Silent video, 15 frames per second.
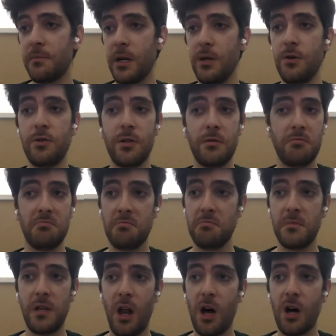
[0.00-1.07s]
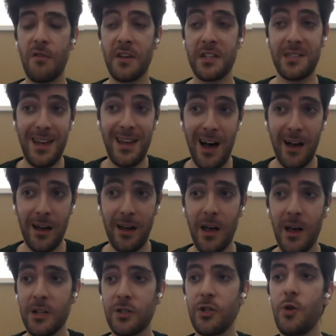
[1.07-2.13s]
fashion by using the log of a
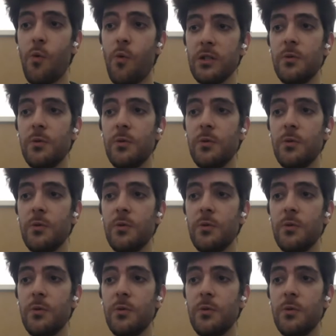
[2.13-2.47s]
CI.